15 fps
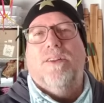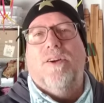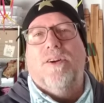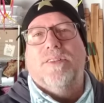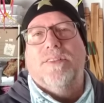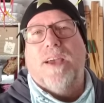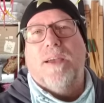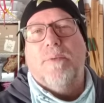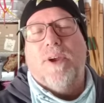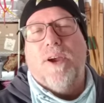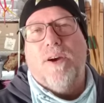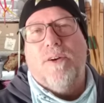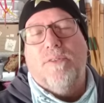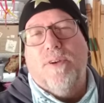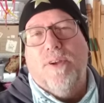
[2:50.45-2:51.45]
who was the
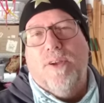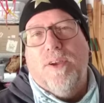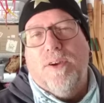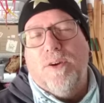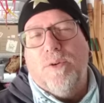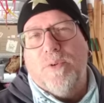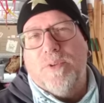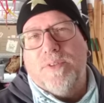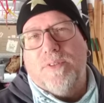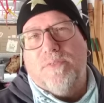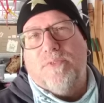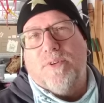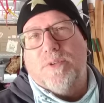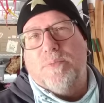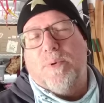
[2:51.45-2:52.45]
first person to import,
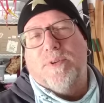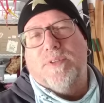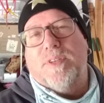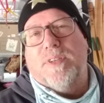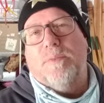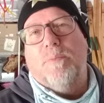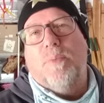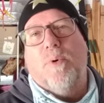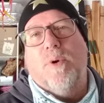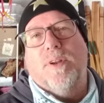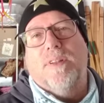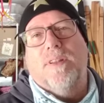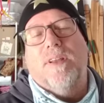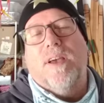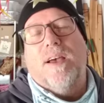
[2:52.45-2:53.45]
you know,
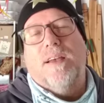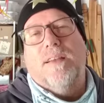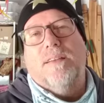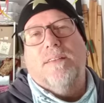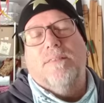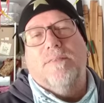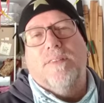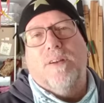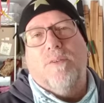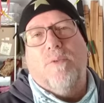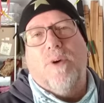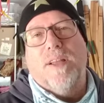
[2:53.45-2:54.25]
wines from the islands